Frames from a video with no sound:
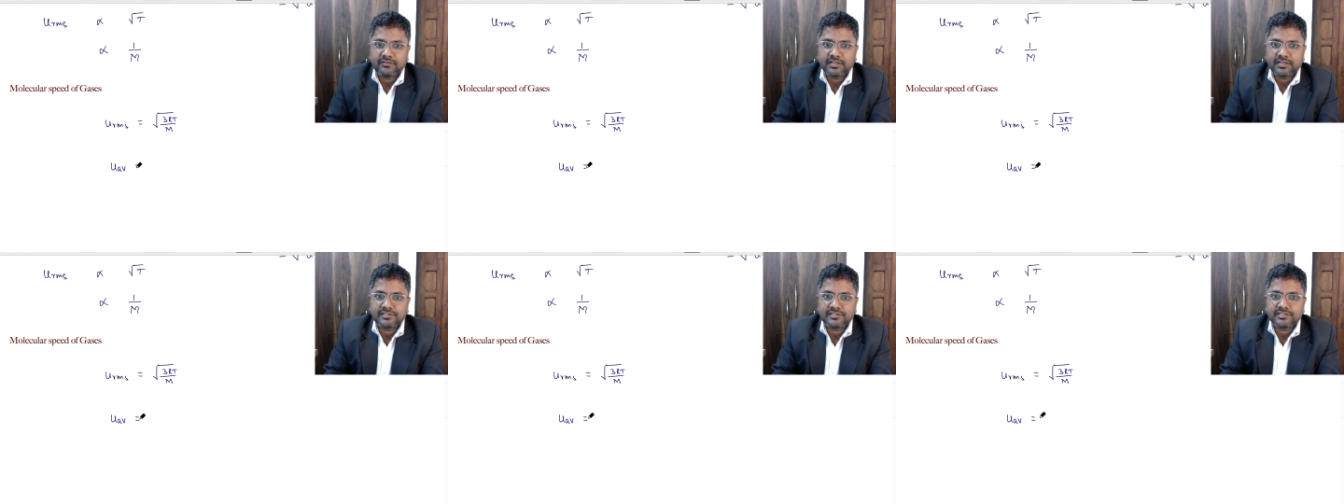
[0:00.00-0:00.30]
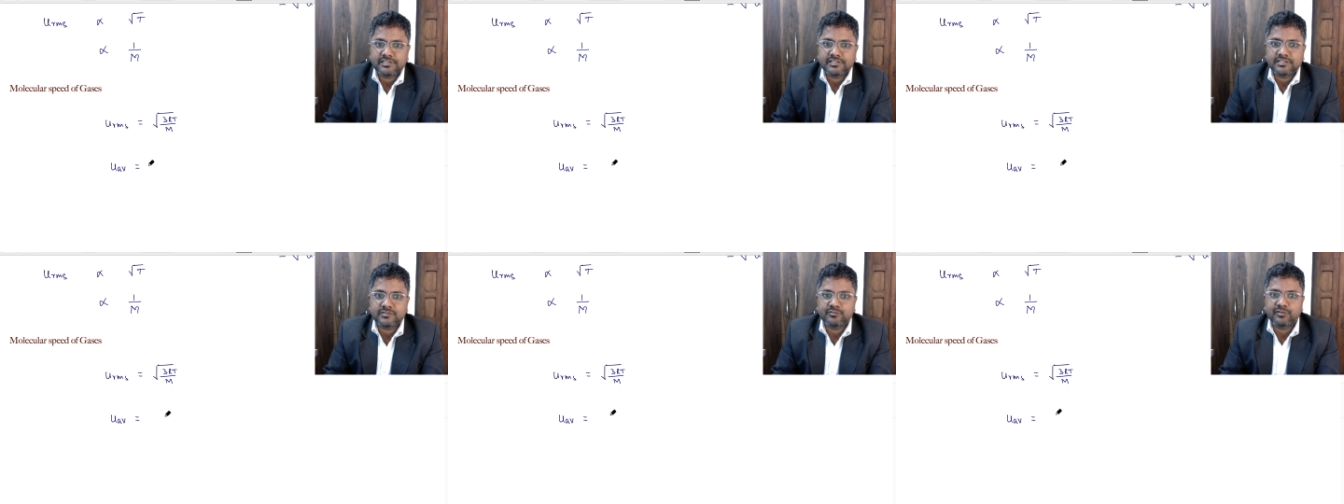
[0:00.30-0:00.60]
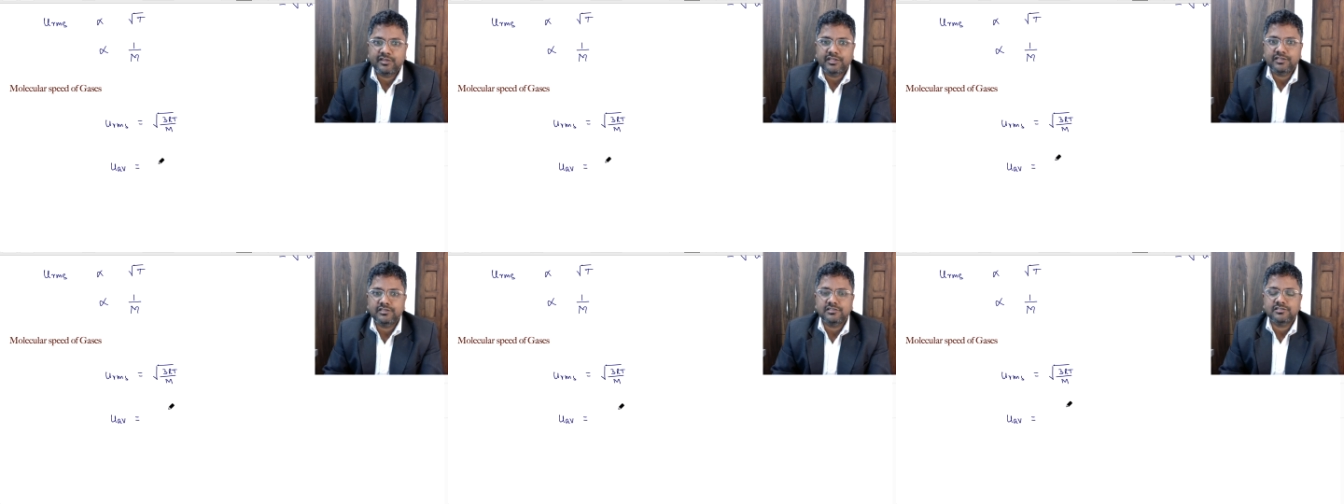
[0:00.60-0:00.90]

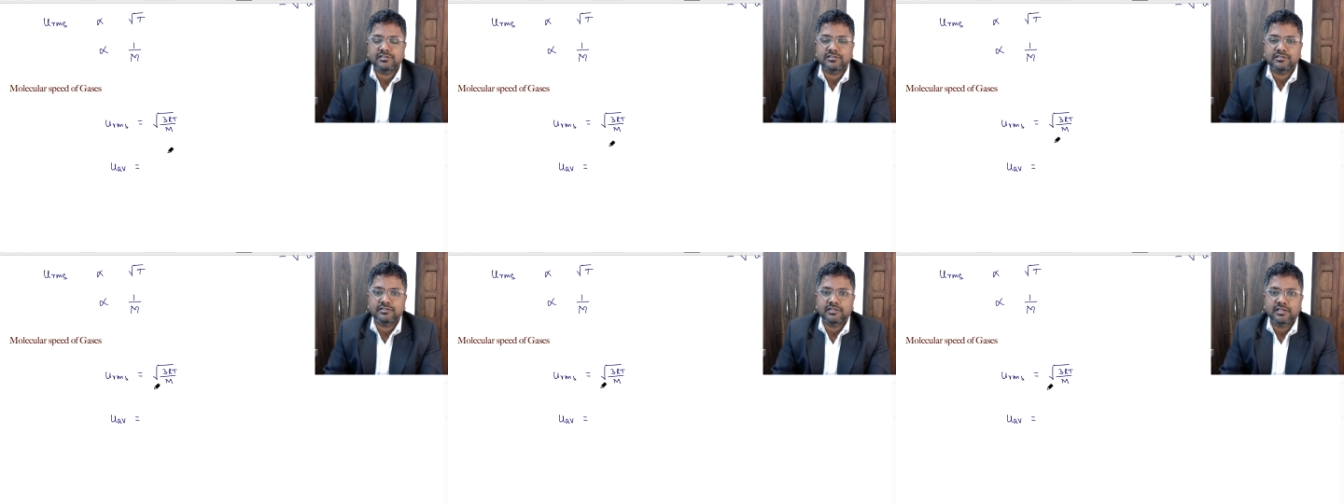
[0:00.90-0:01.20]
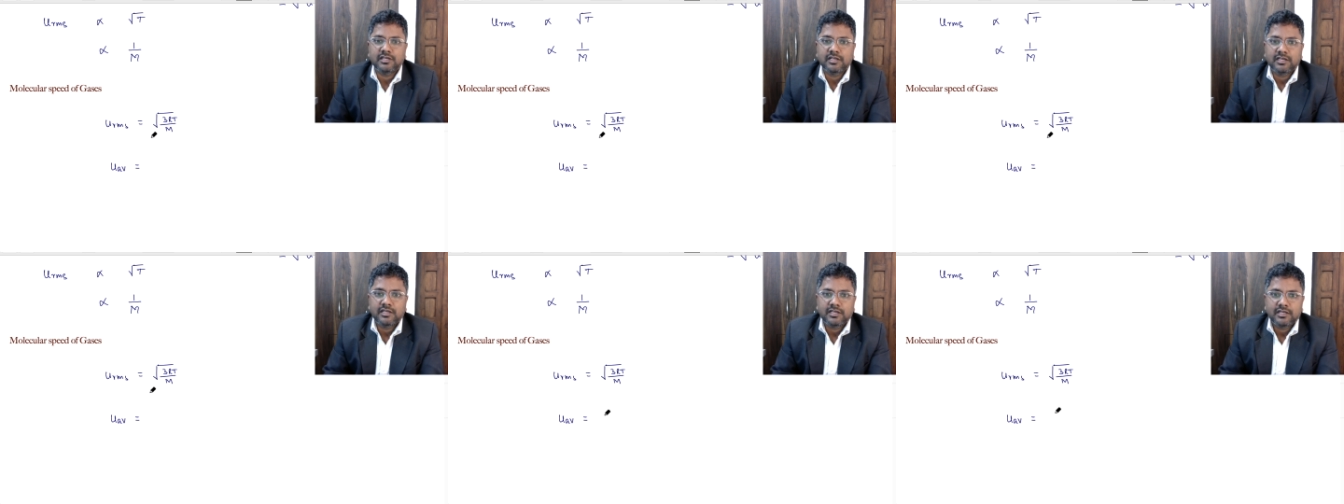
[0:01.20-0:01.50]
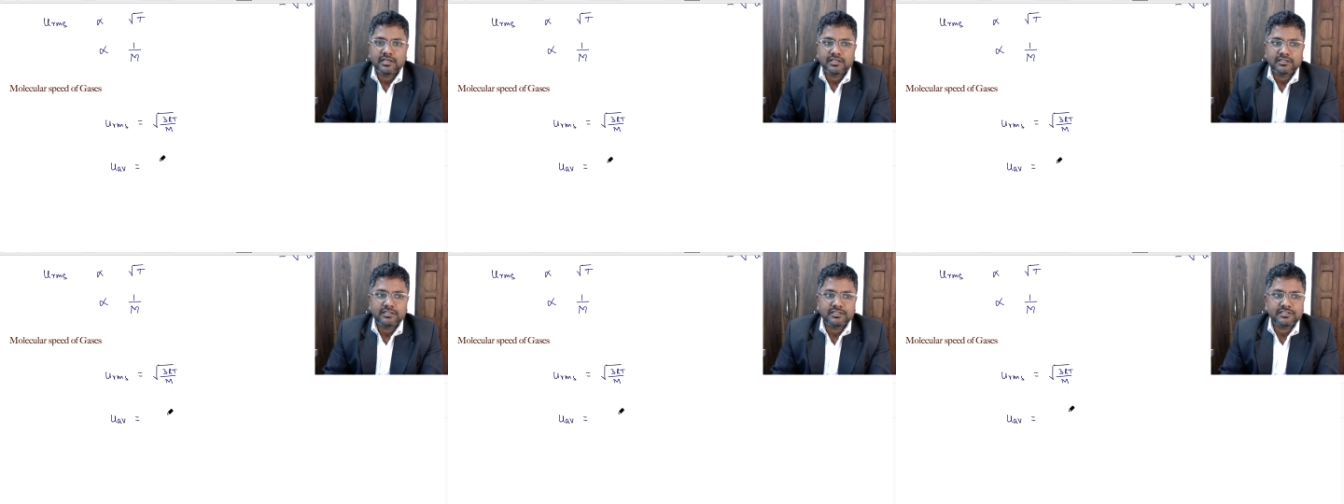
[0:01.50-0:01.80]
speed.
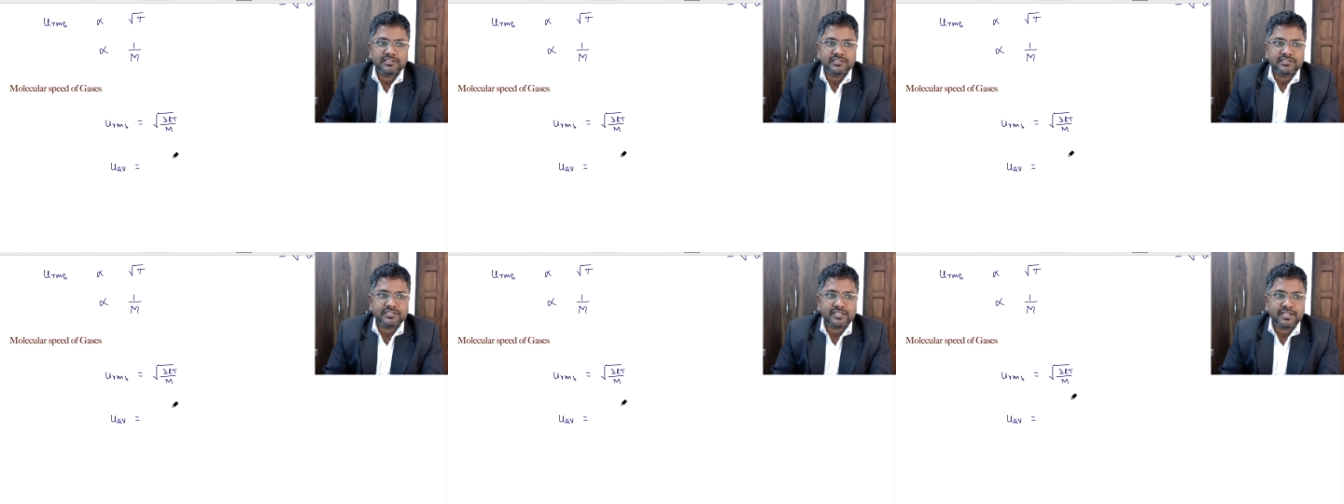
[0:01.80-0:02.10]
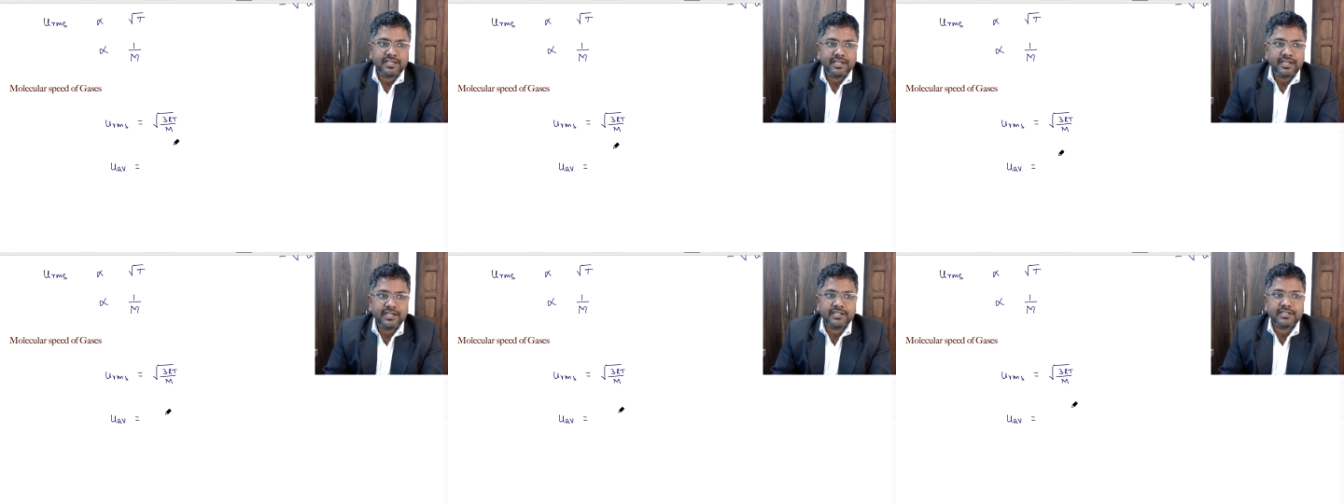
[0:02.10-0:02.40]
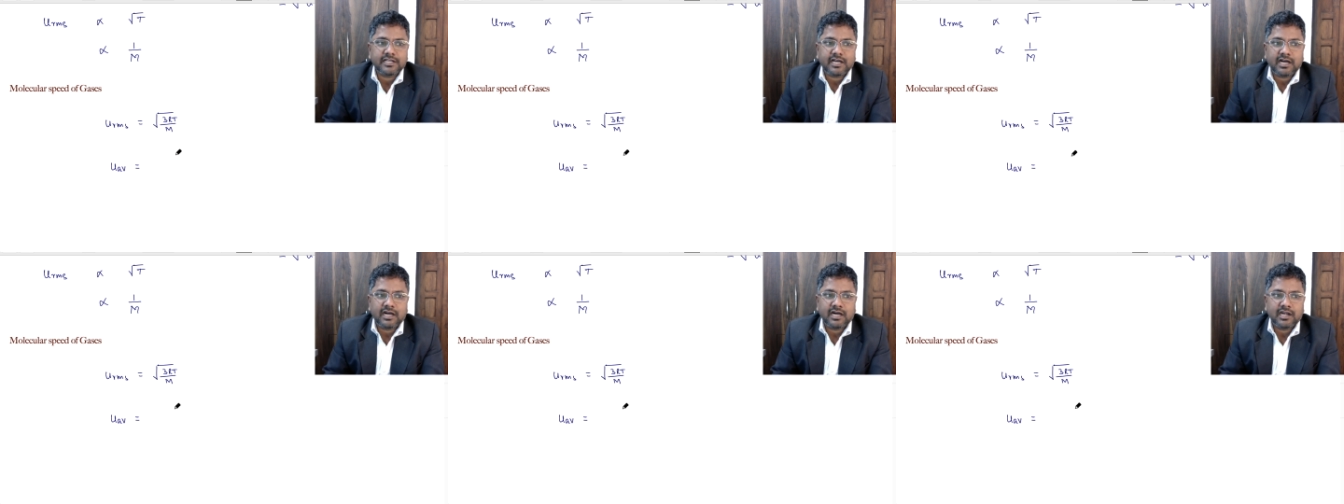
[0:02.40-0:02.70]
This is 8
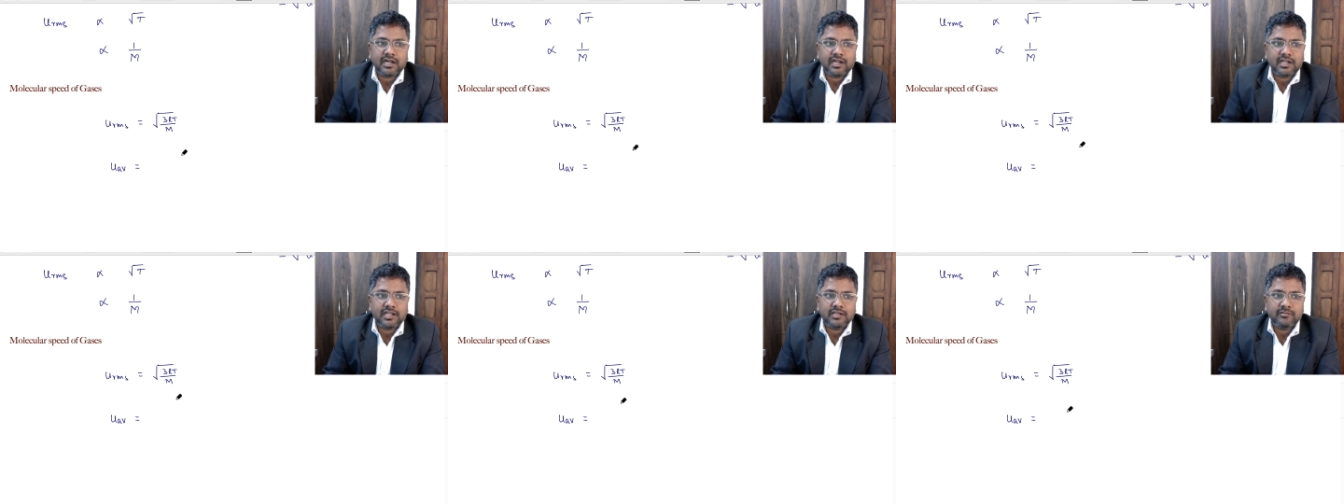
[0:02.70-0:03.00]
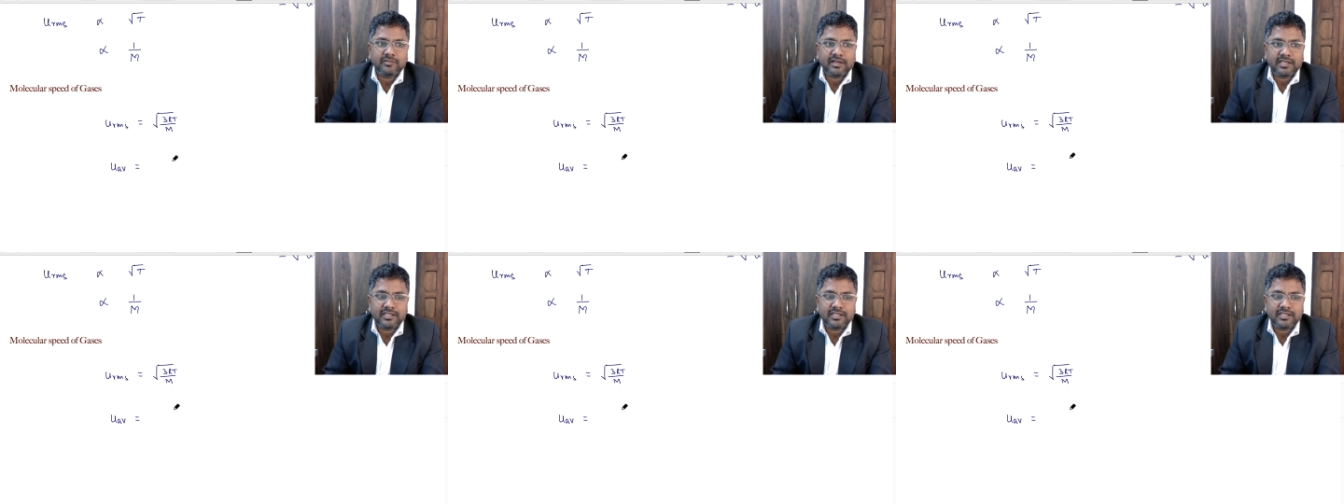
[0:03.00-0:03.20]
RT by